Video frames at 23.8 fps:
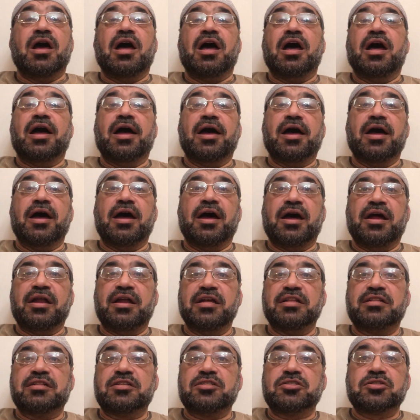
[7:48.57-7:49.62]
And
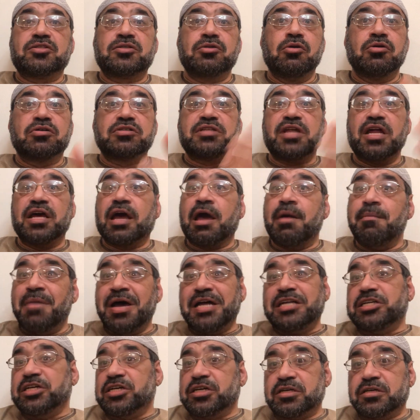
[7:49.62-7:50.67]
it looks like a
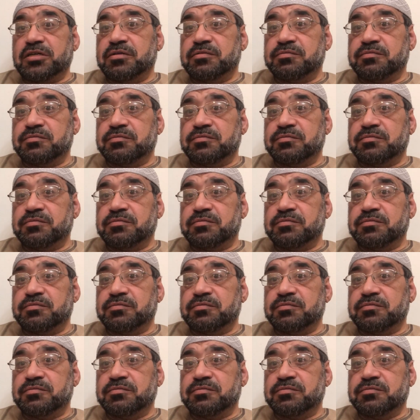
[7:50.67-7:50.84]
magic.